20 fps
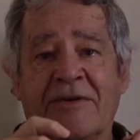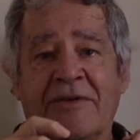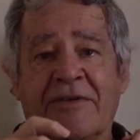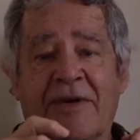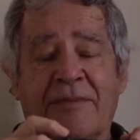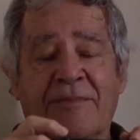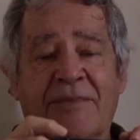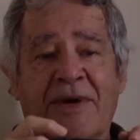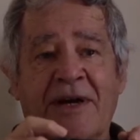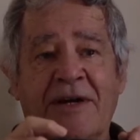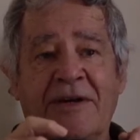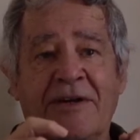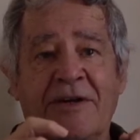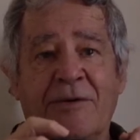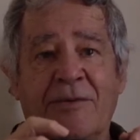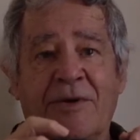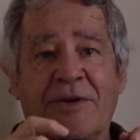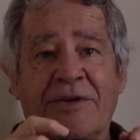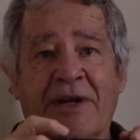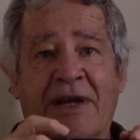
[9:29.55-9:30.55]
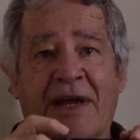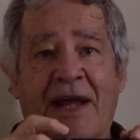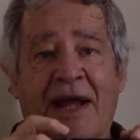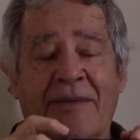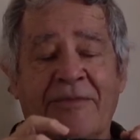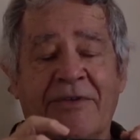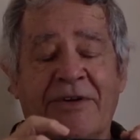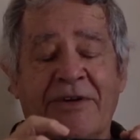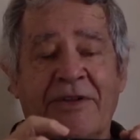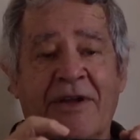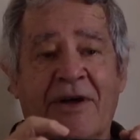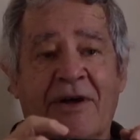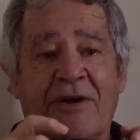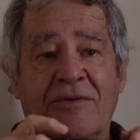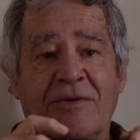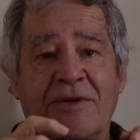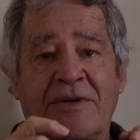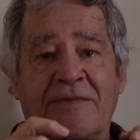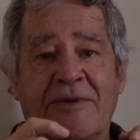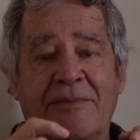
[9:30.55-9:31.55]
somewhere and you want to capture the
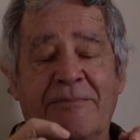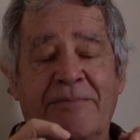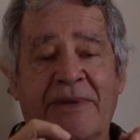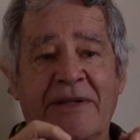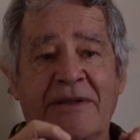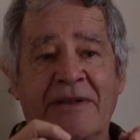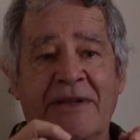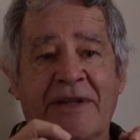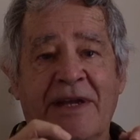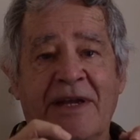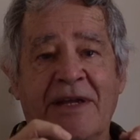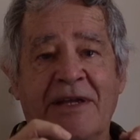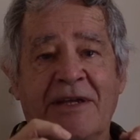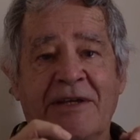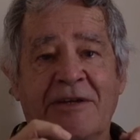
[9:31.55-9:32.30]
whole of a building,